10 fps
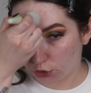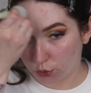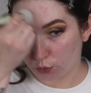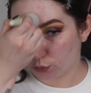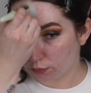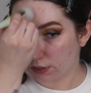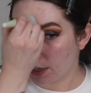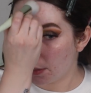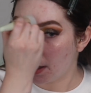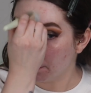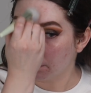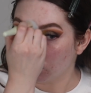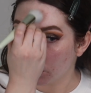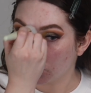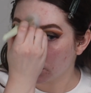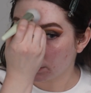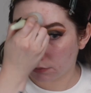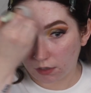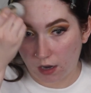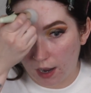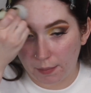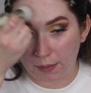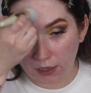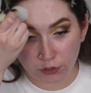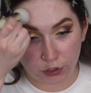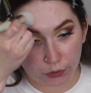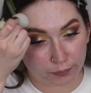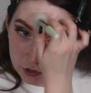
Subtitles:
to sum up, which I'm about to.